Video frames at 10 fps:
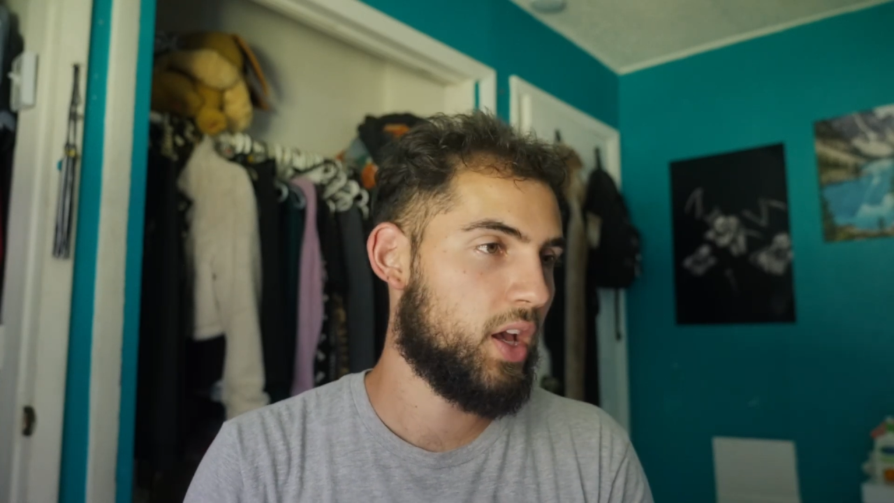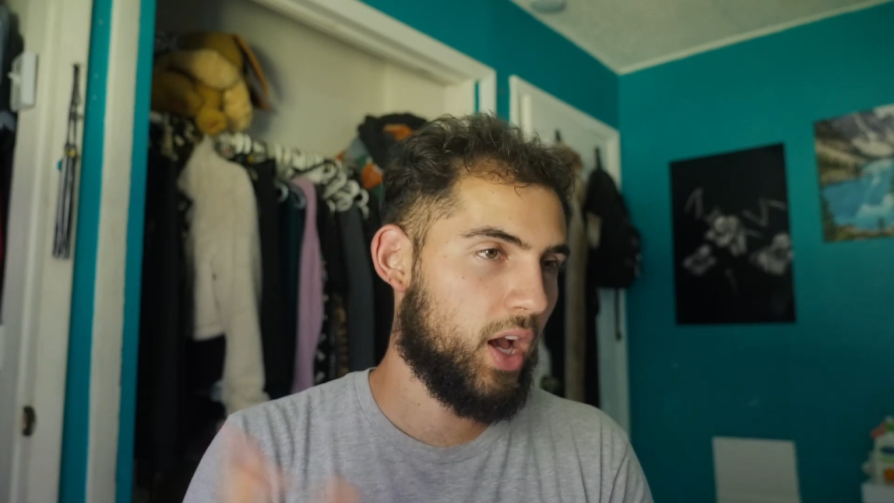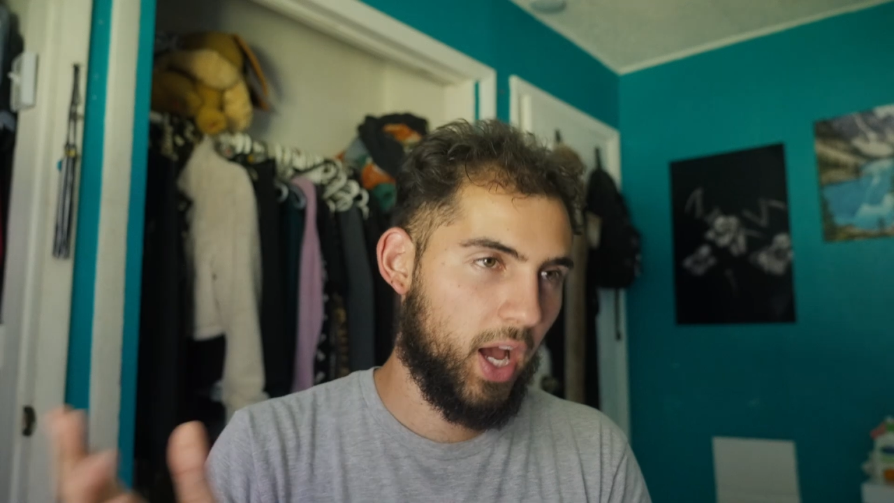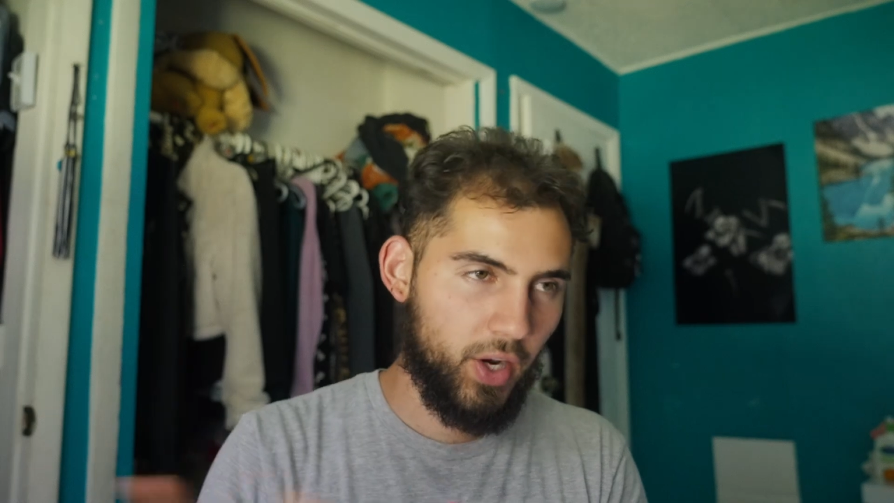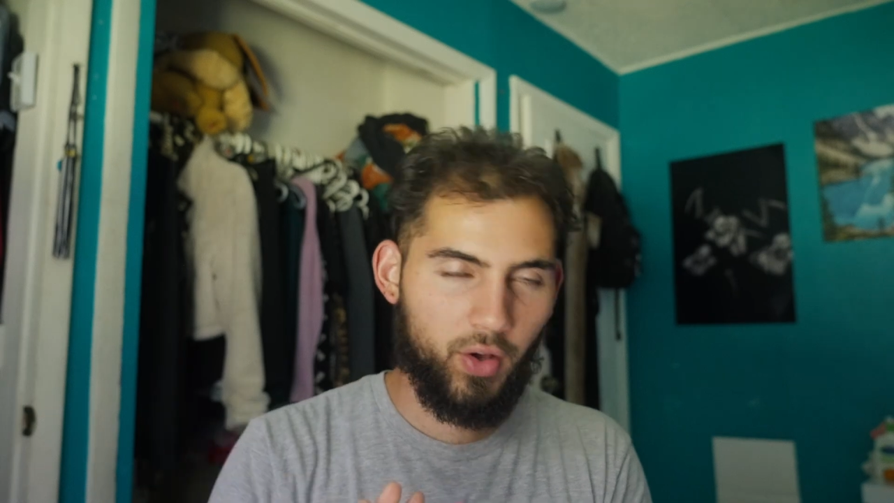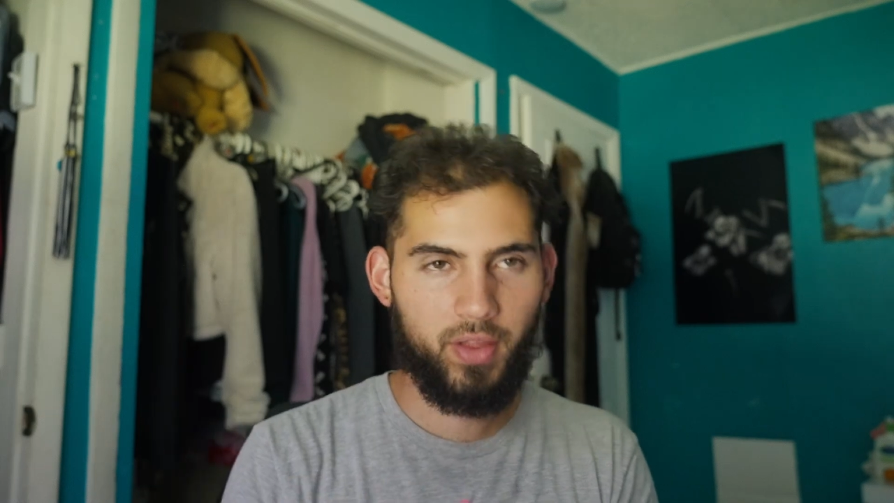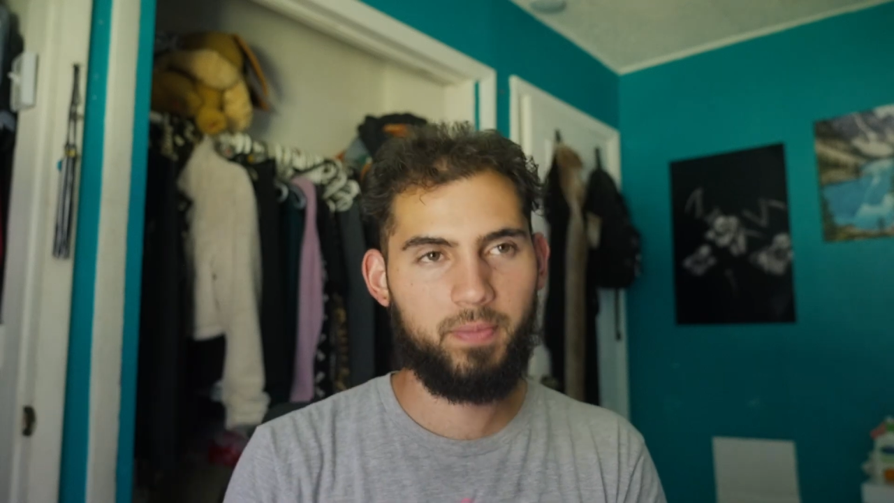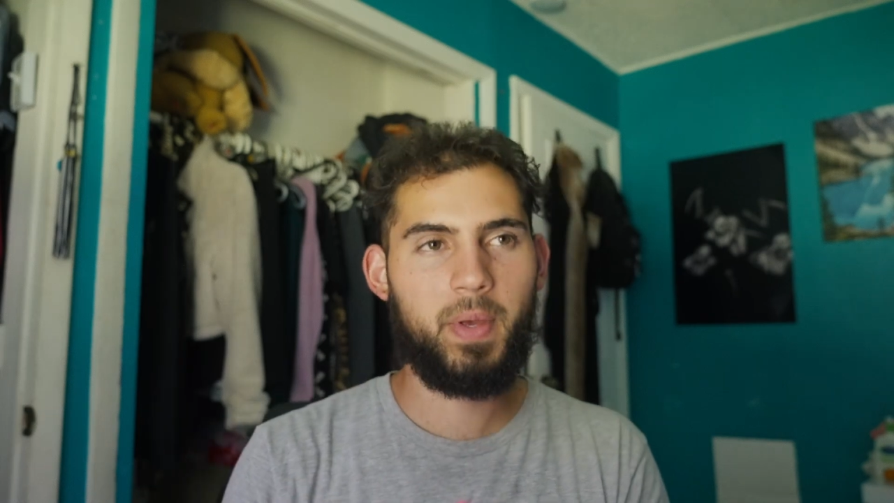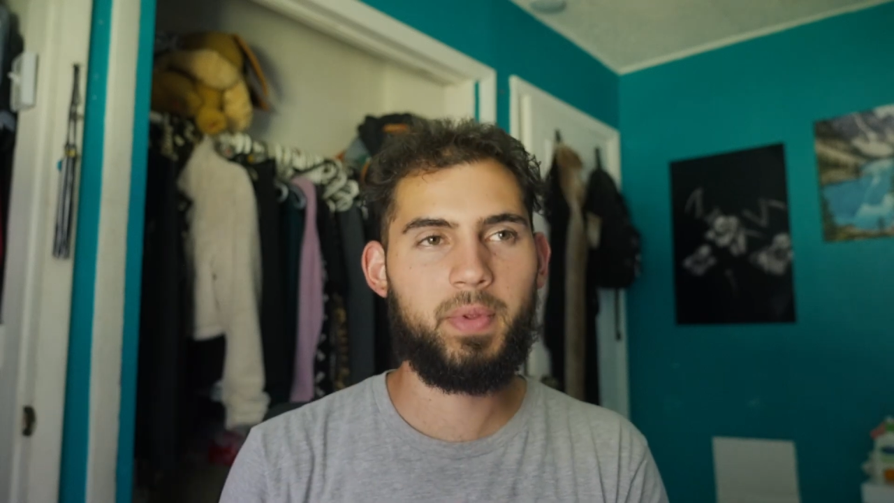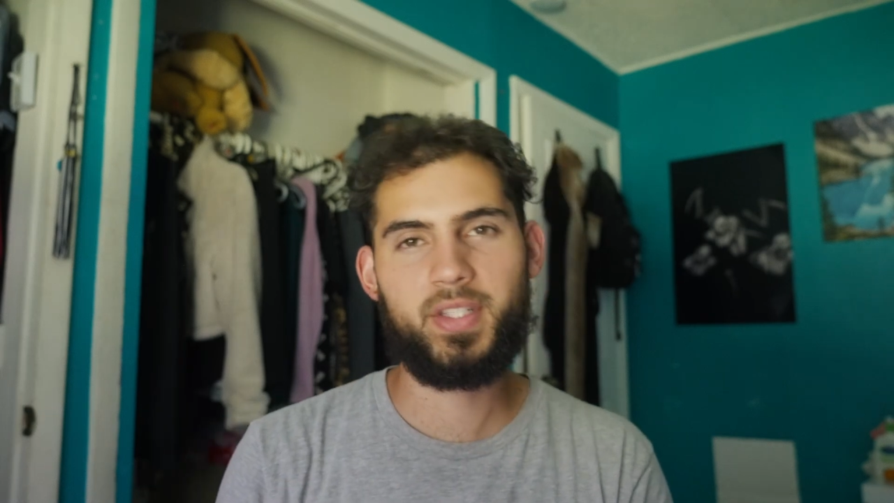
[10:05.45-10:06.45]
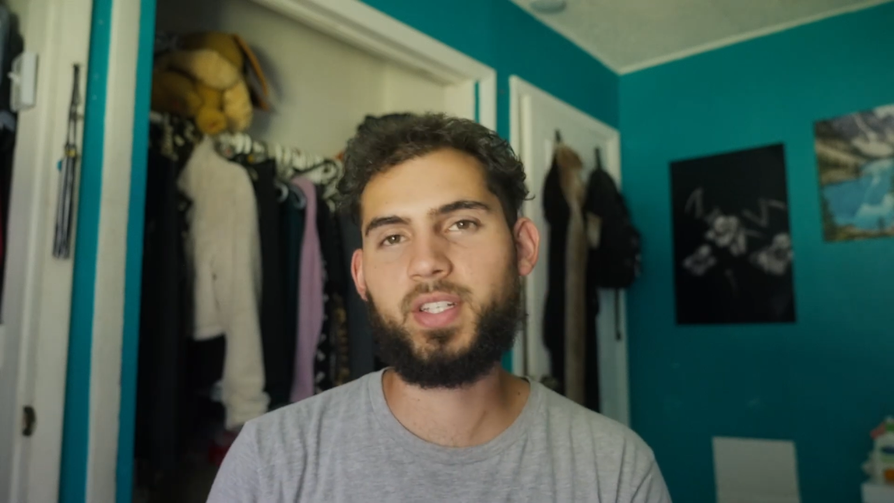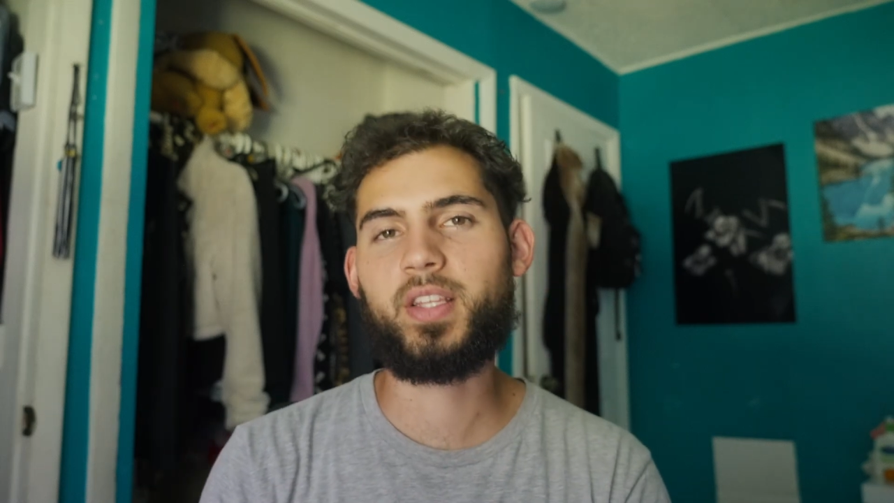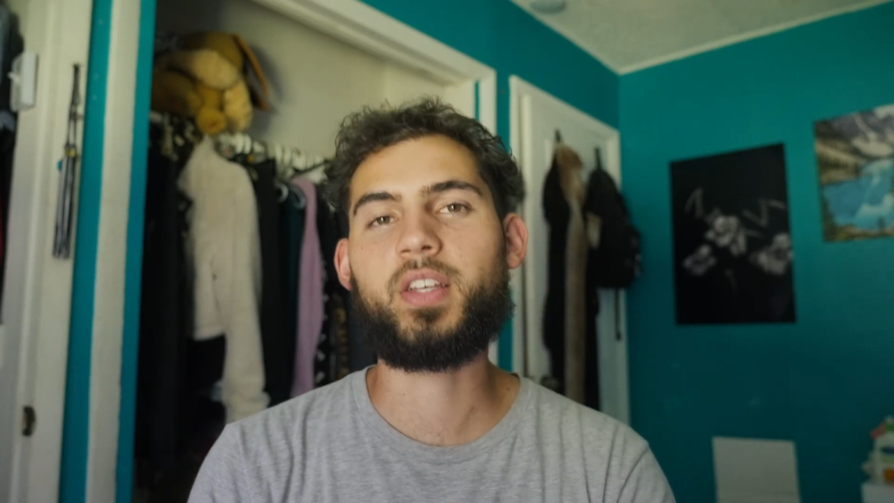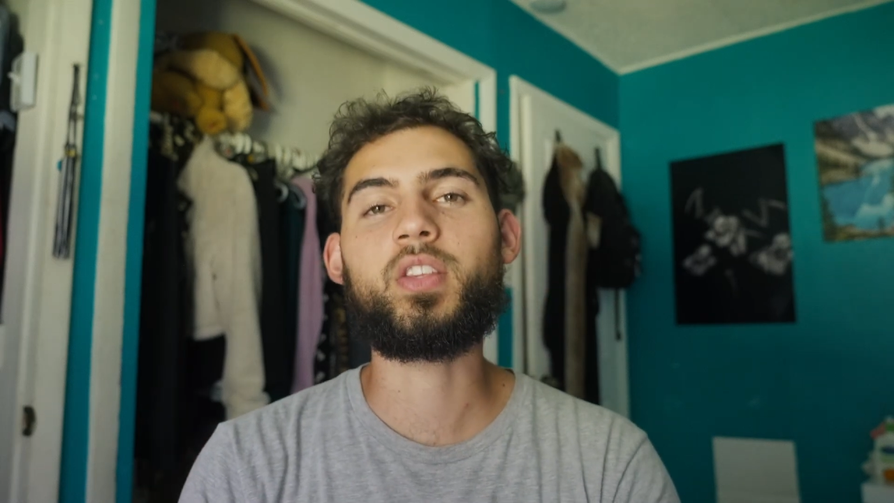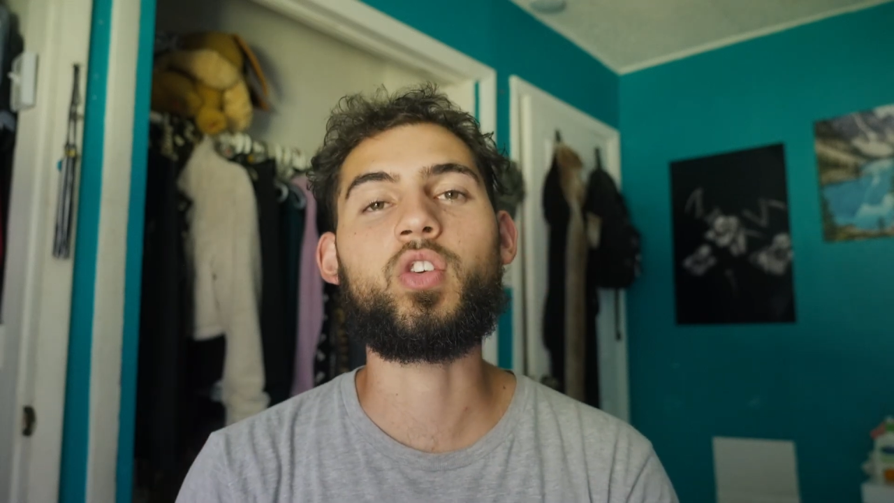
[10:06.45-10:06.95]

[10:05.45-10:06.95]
I know maybe that's not the